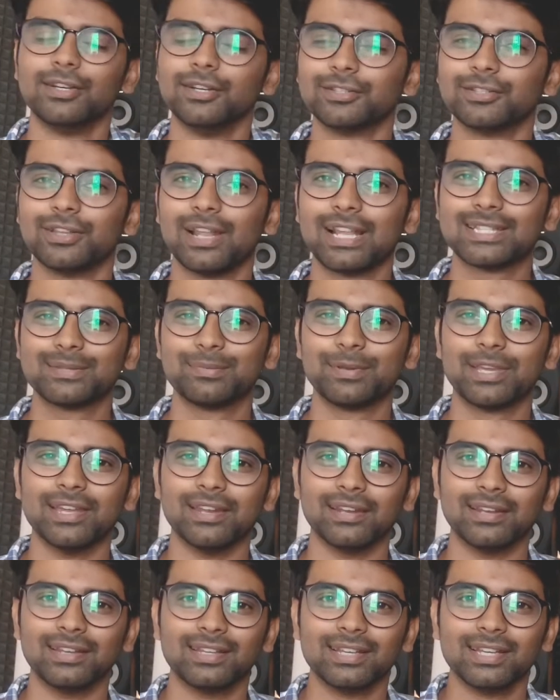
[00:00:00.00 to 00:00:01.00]
So let's
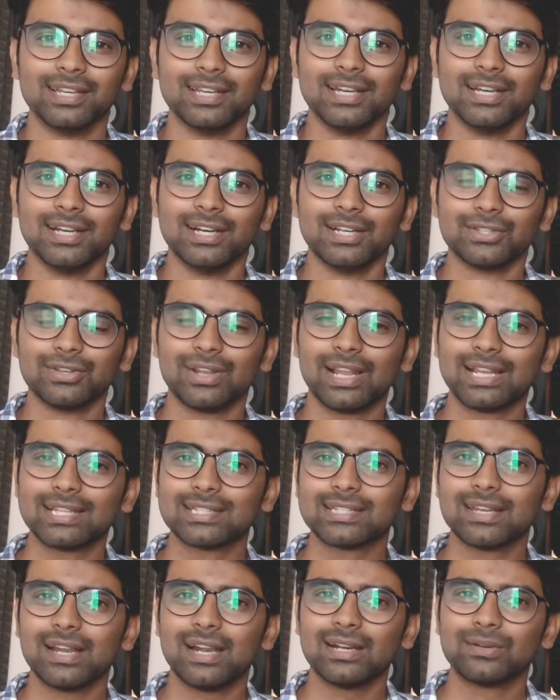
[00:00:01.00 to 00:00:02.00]
begin. So let's
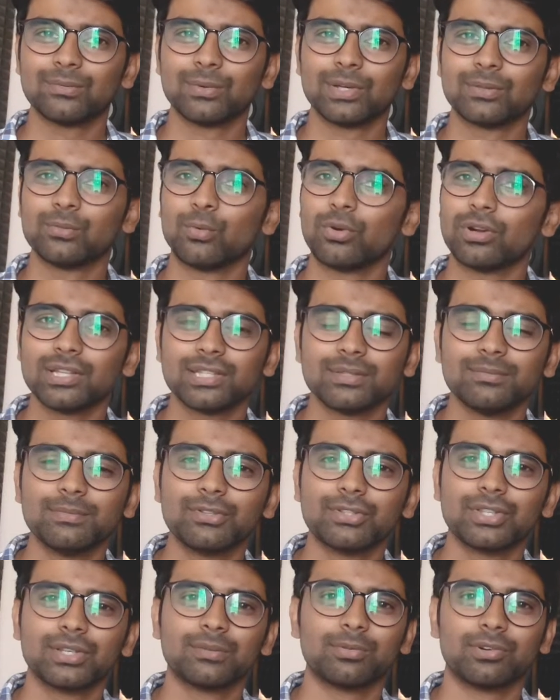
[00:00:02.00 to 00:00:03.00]
start with what is
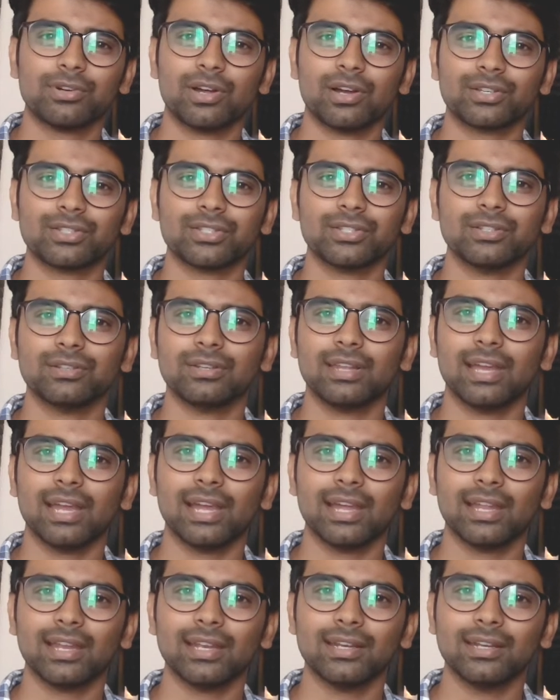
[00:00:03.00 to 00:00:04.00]
music production
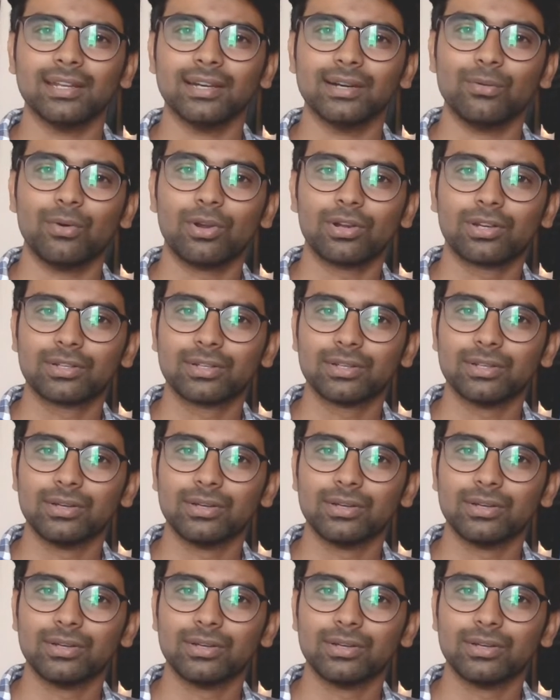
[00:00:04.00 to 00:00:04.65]
and what